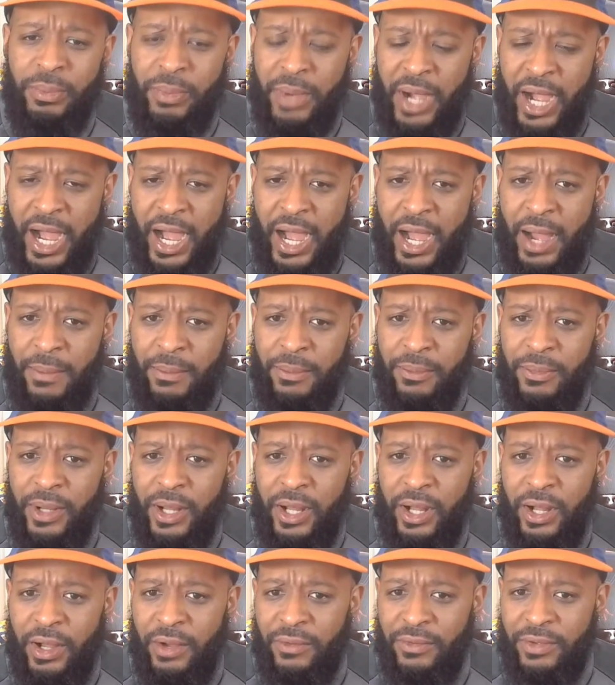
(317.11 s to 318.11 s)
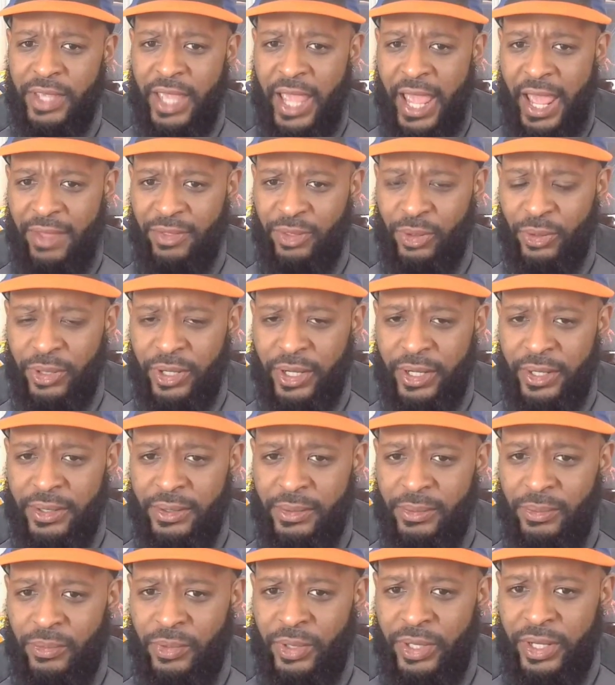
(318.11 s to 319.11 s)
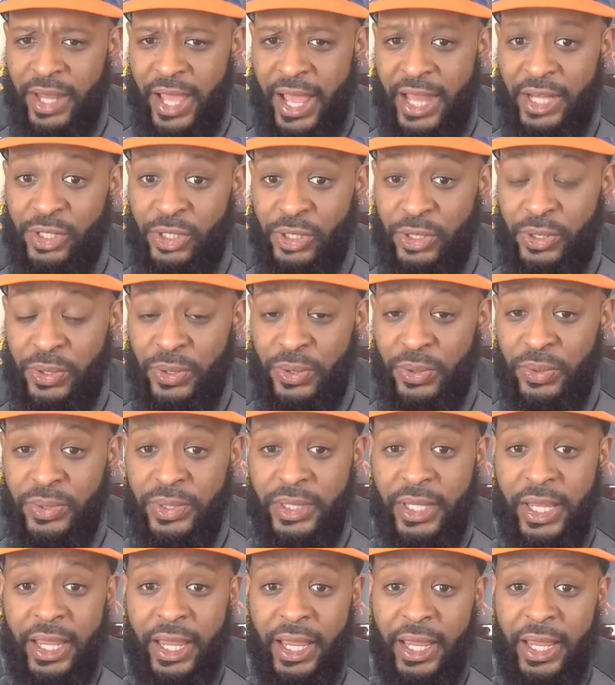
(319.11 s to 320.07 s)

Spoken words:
The mom of Catherine would not choose,